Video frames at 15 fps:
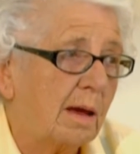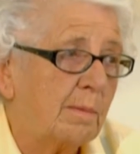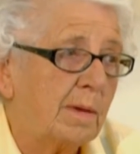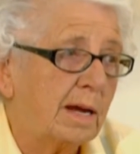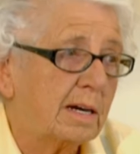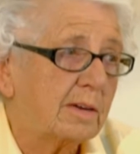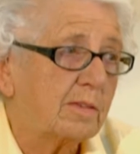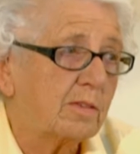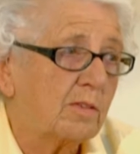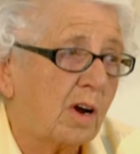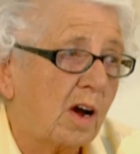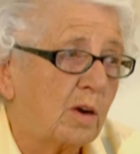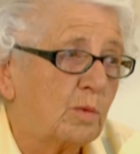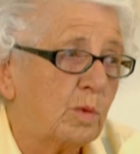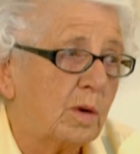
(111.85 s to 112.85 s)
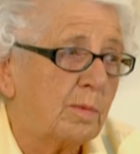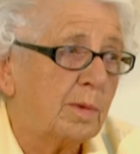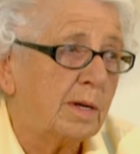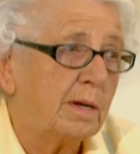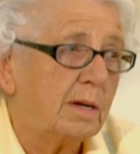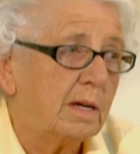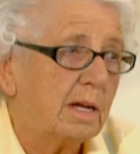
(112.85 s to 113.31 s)
I married the wrong
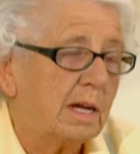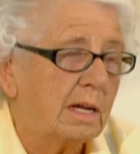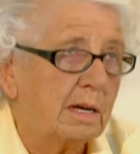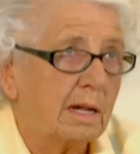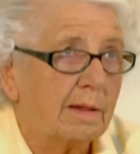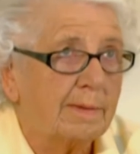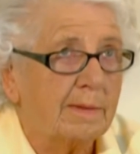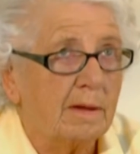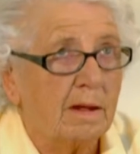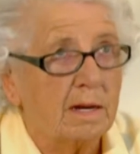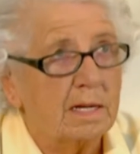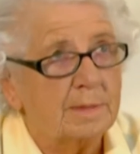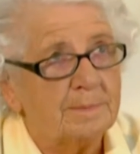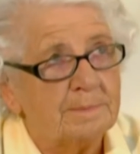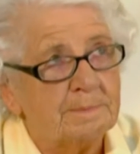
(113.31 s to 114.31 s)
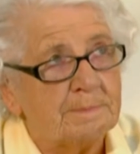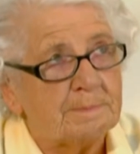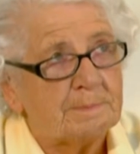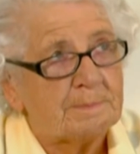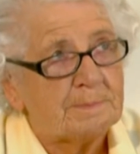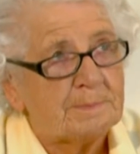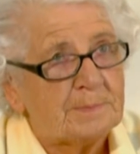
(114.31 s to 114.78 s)
woman. And I thought,
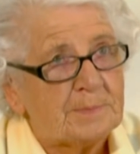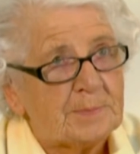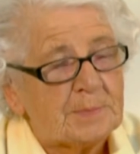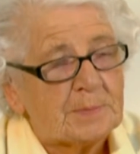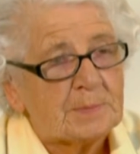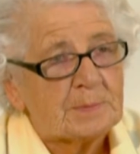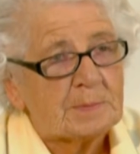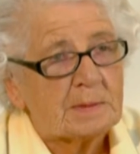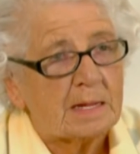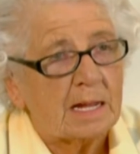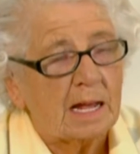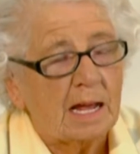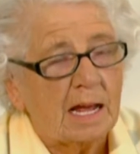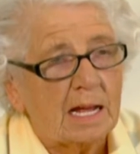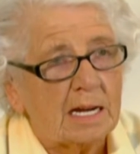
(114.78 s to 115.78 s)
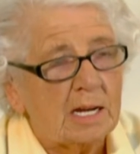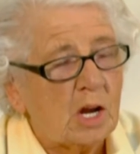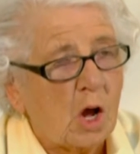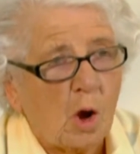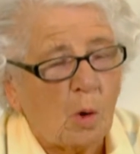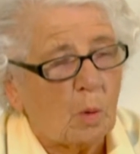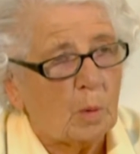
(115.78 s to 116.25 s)
hmm,
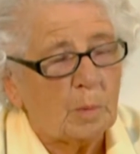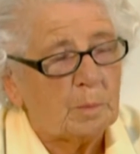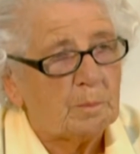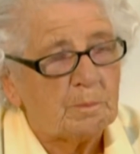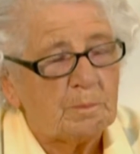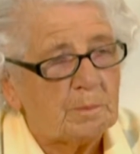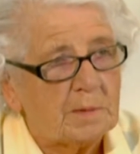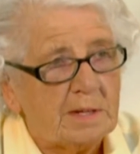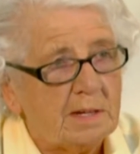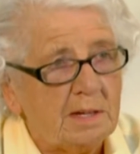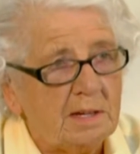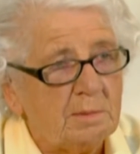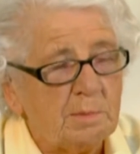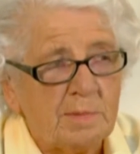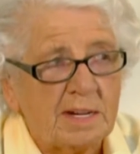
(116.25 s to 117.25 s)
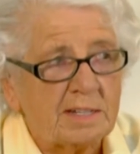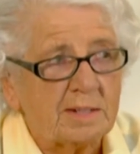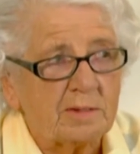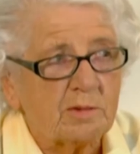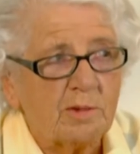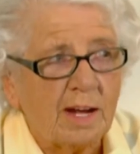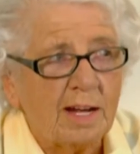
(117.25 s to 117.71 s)
no, he
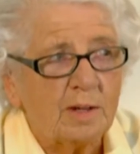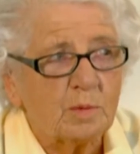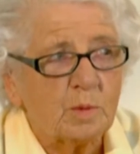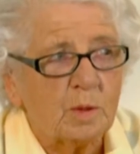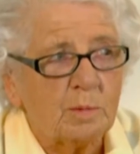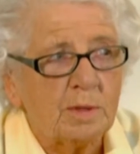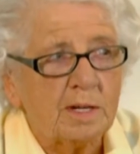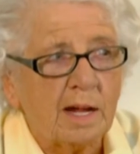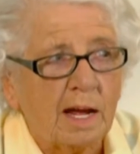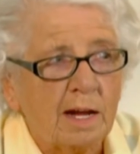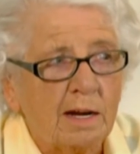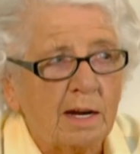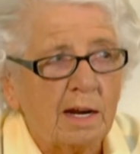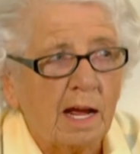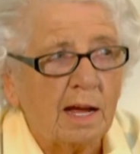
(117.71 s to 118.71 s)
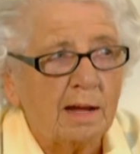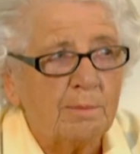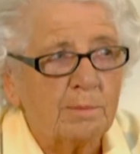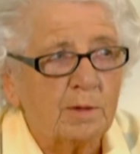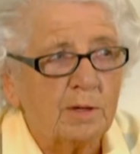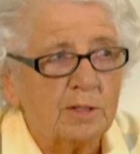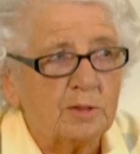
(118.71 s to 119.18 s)
married the right woman, and
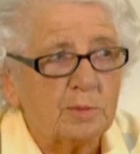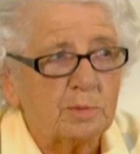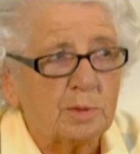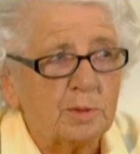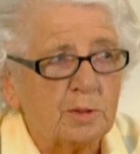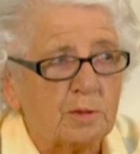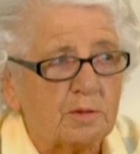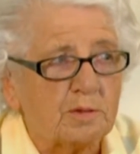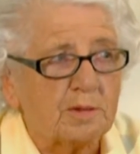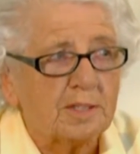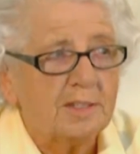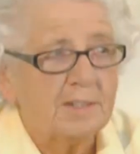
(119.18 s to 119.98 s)
I'm going to prove.